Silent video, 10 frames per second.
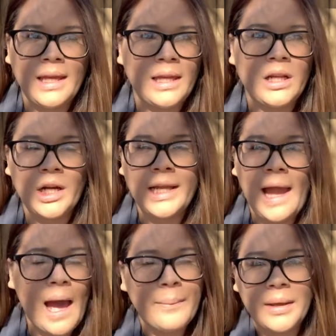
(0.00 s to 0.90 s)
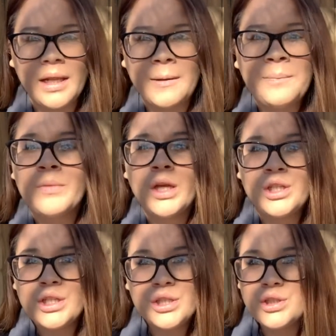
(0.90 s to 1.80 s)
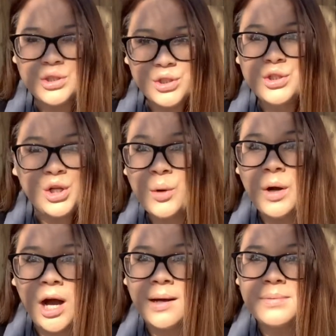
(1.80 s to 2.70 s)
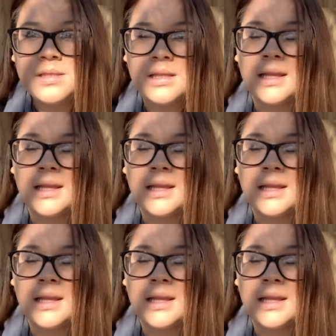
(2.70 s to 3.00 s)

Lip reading: it already happened, just no cops.